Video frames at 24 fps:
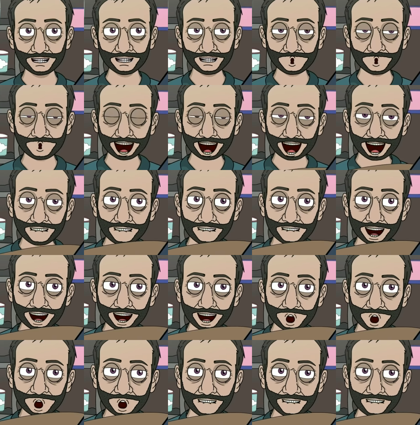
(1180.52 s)
It's your lucky
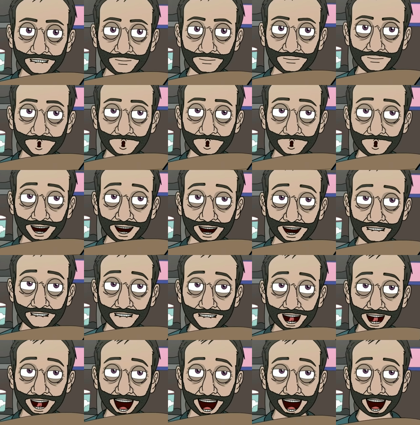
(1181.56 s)
day, sir,
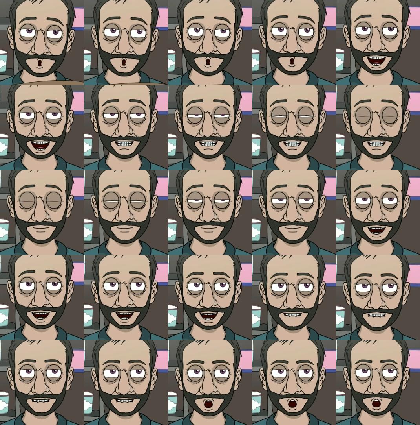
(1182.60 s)
Normally I bring less of these,
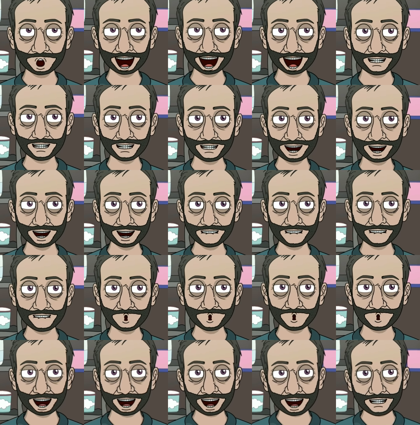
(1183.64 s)
but it looks like the
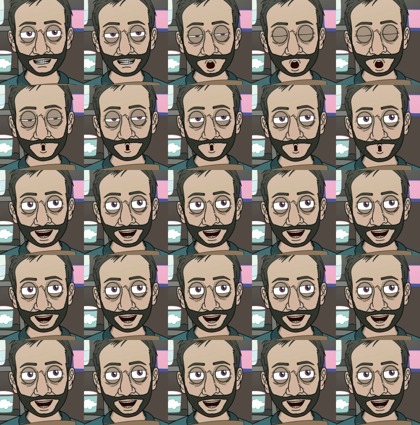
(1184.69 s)
distributor gave me too